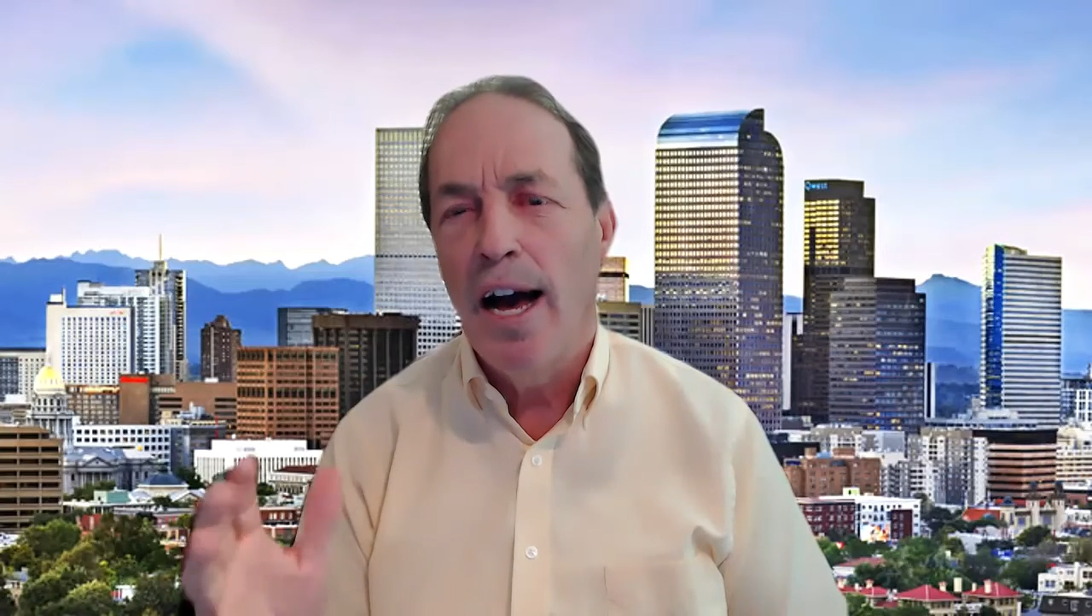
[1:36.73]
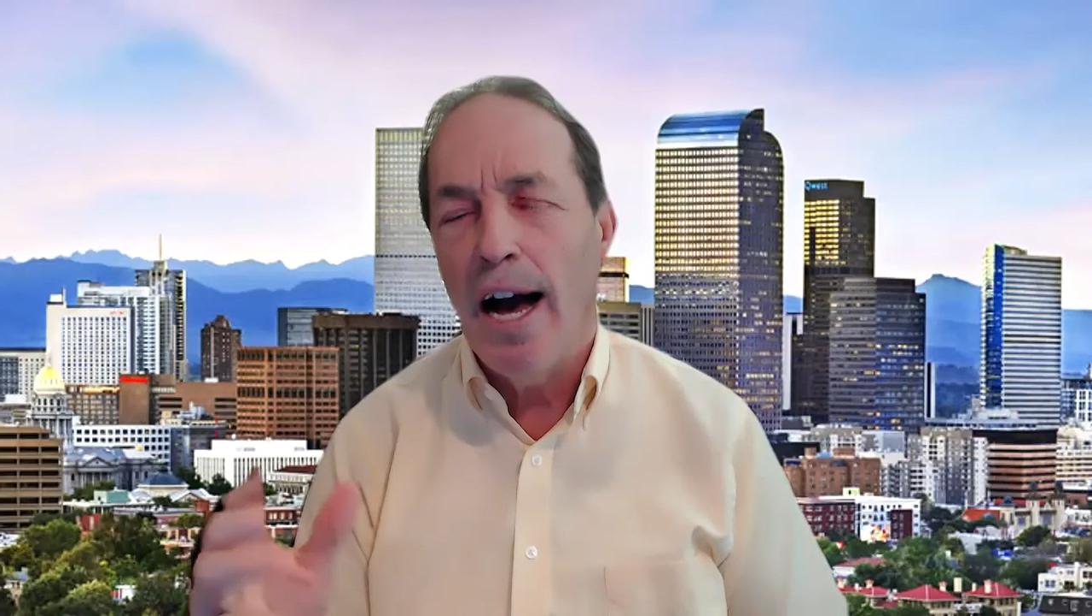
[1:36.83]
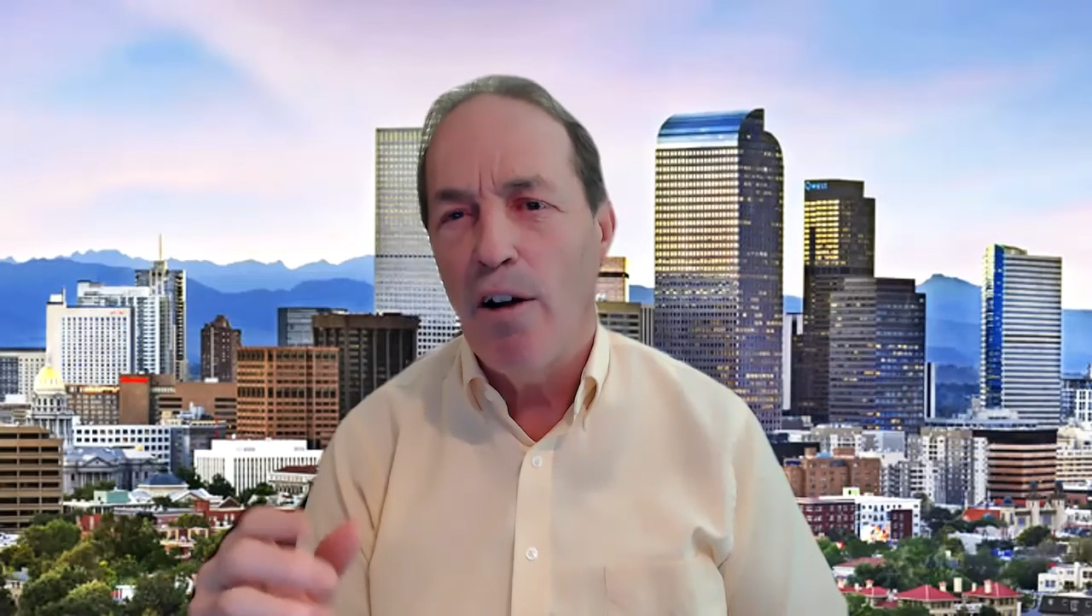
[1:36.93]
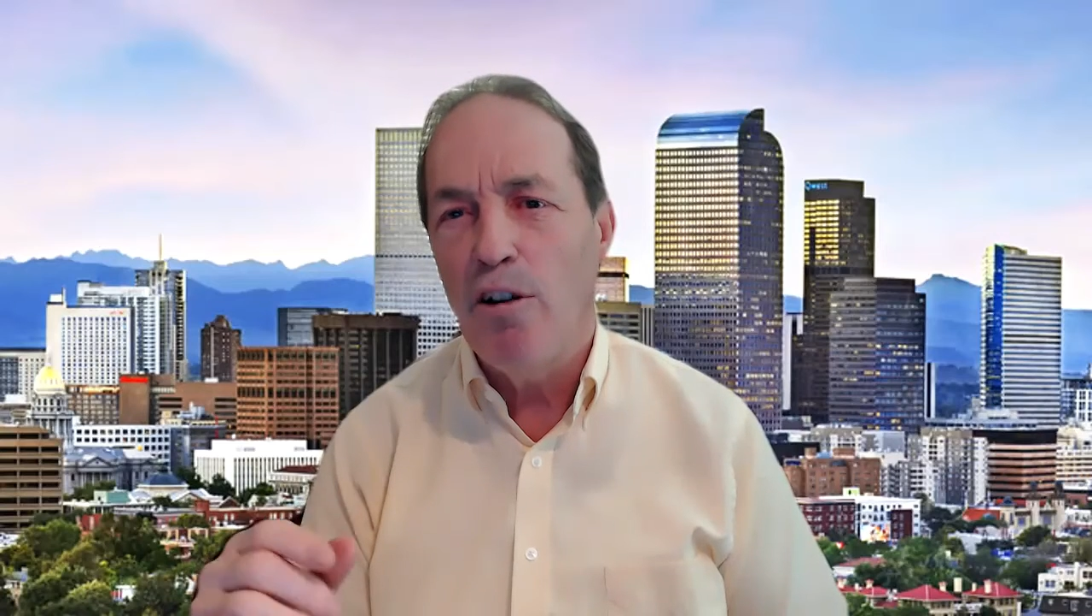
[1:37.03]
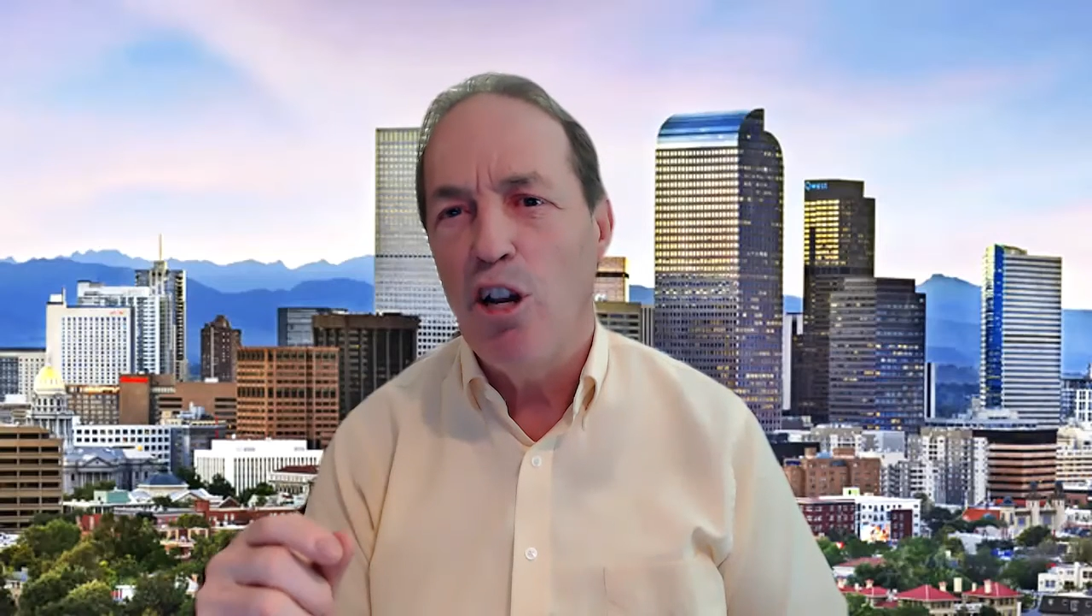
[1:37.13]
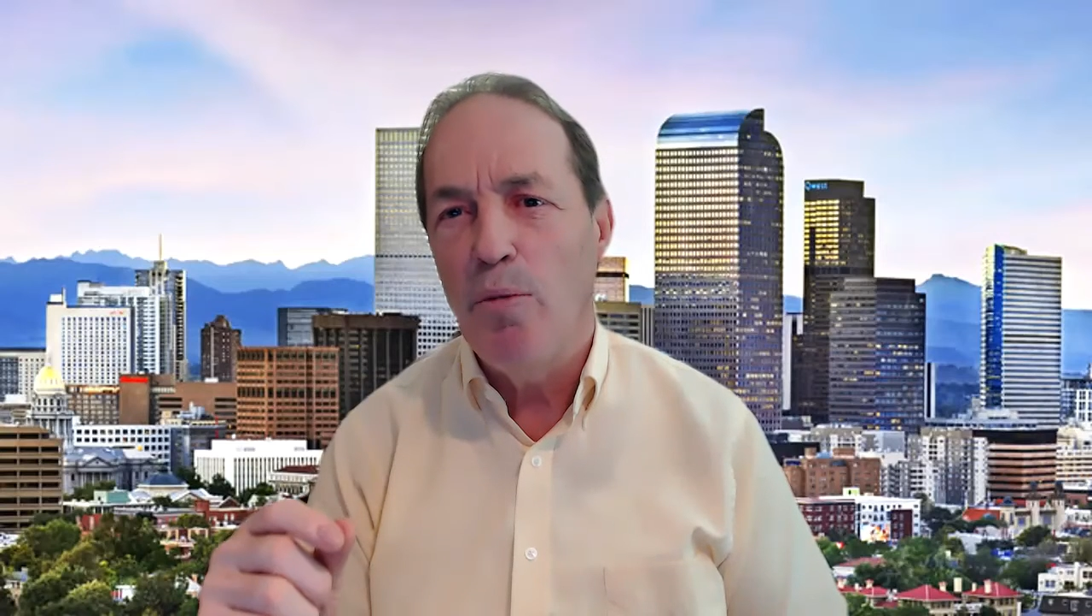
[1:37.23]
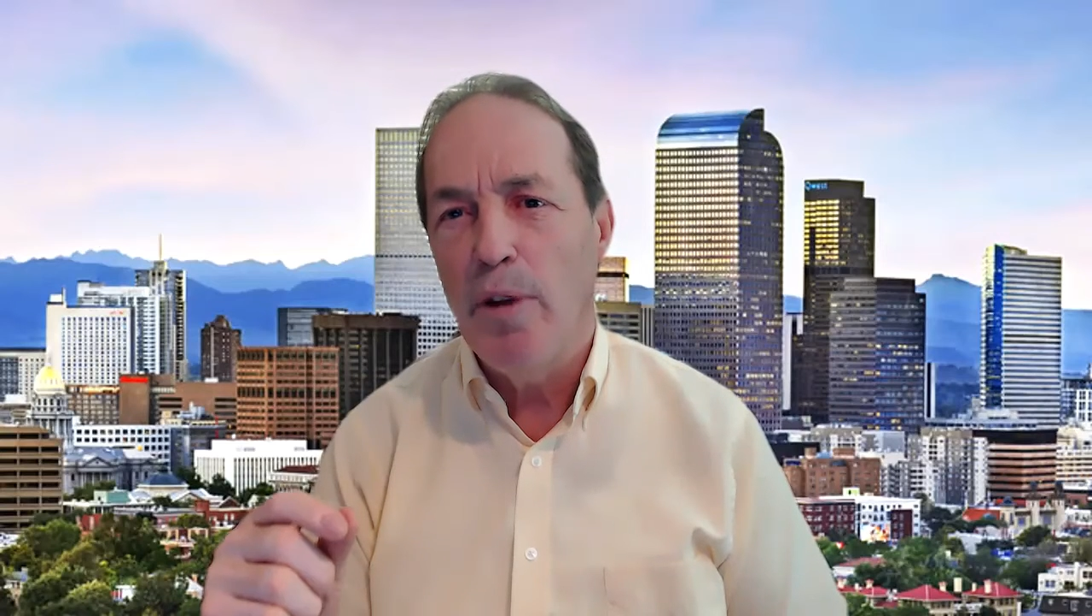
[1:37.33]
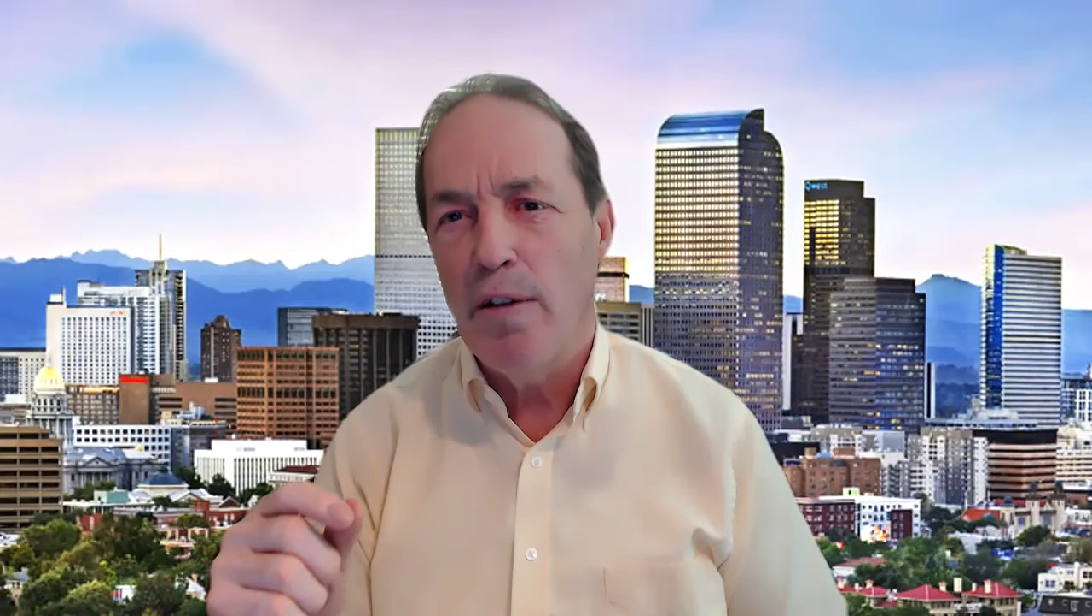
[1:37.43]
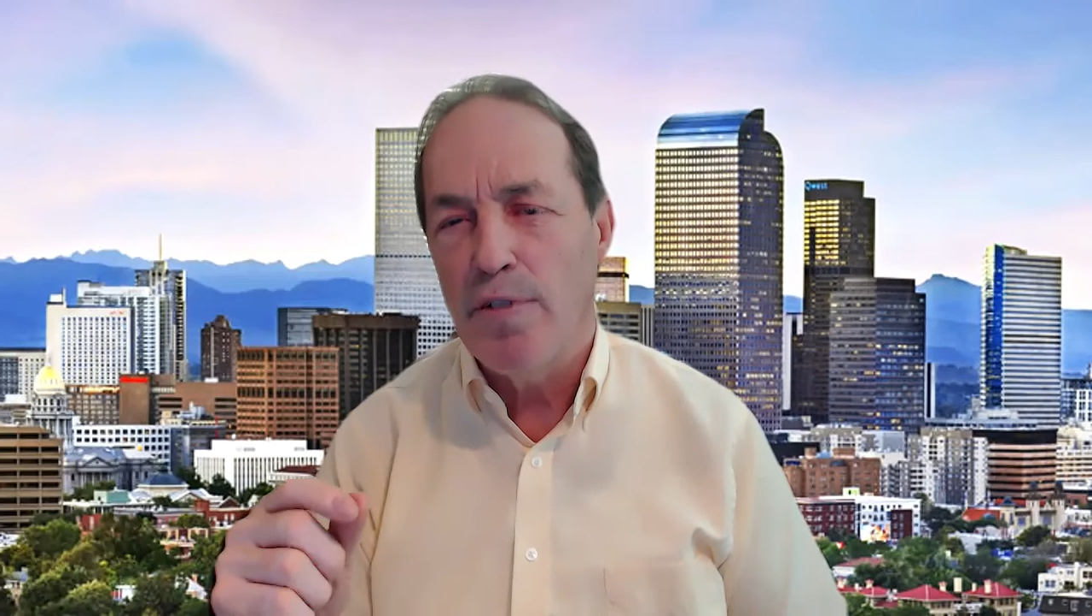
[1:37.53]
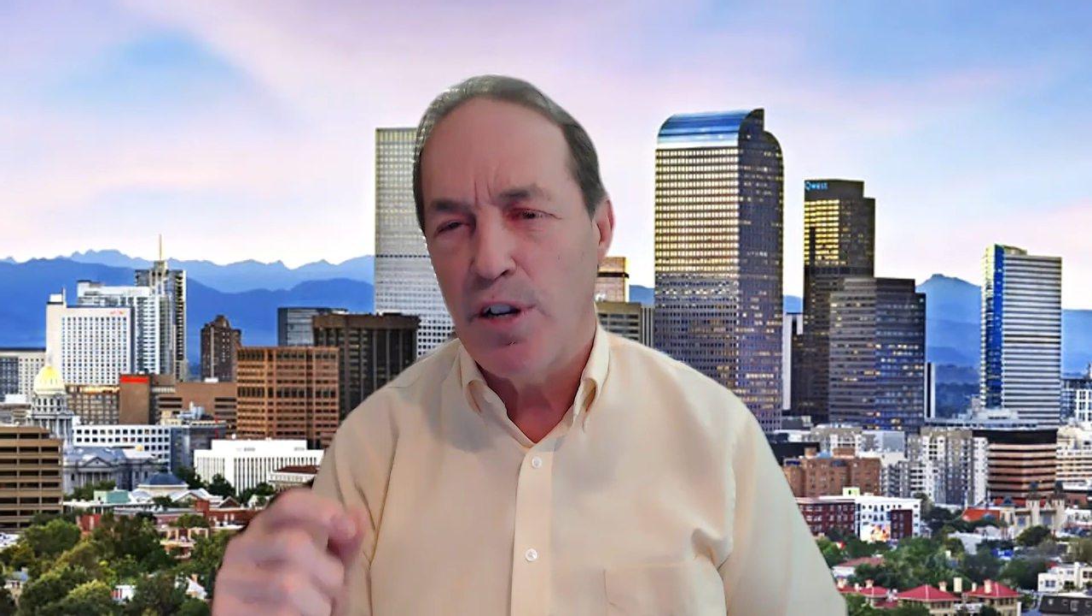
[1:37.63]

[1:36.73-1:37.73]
how could you be of